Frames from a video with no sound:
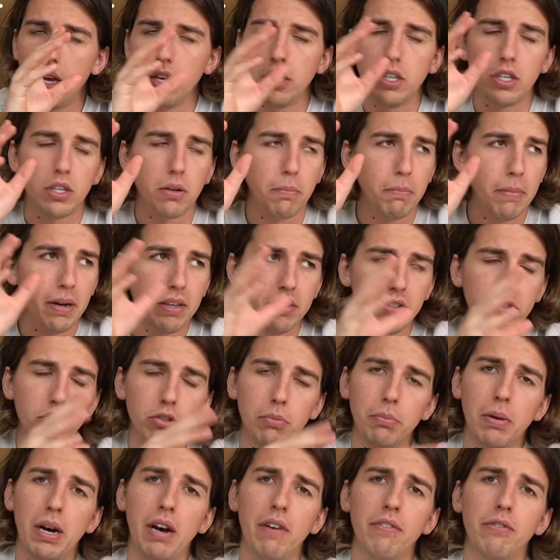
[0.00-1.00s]
you can message
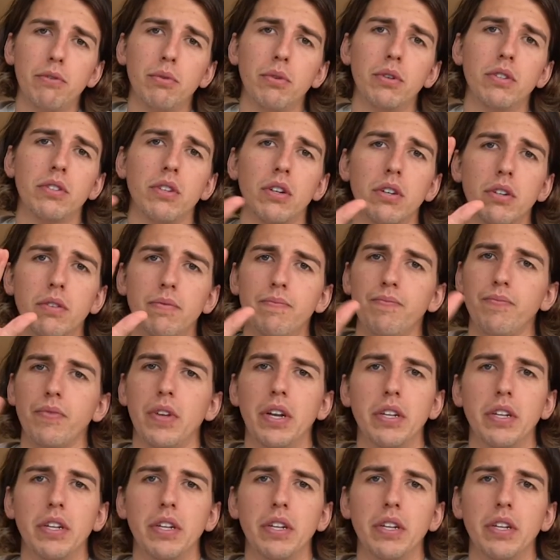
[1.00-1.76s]
them afterwards on